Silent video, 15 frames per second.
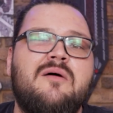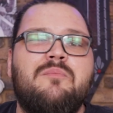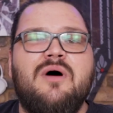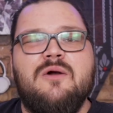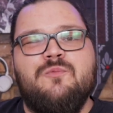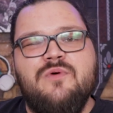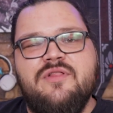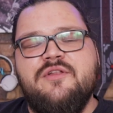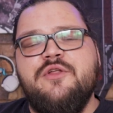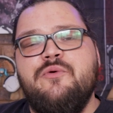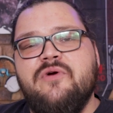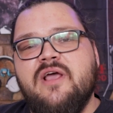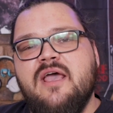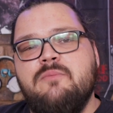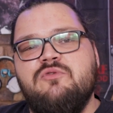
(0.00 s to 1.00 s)
but with
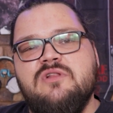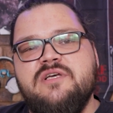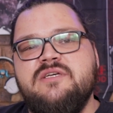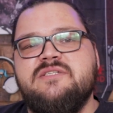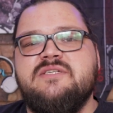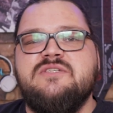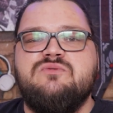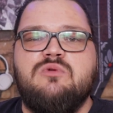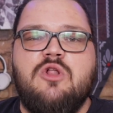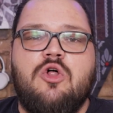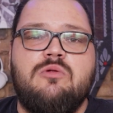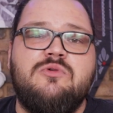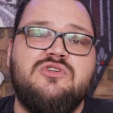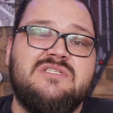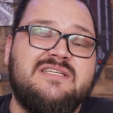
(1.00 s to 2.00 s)
newer game releases we'll
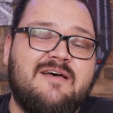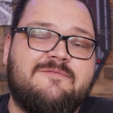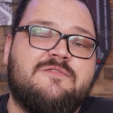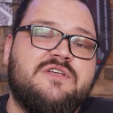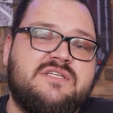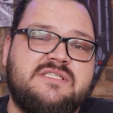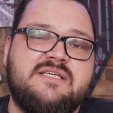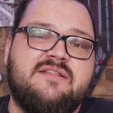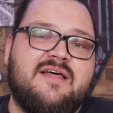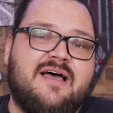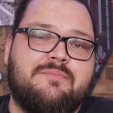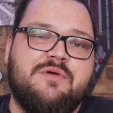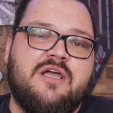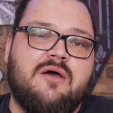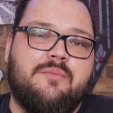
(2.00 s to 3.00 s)
almost definitely see
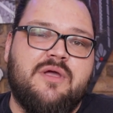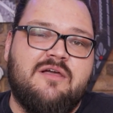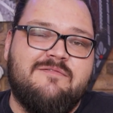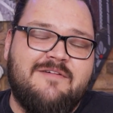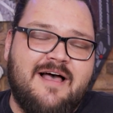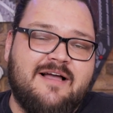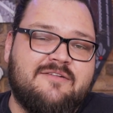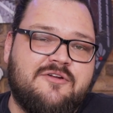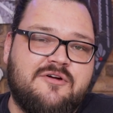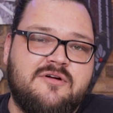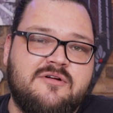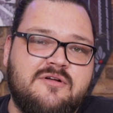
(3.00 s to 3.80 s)
that becoming a factor.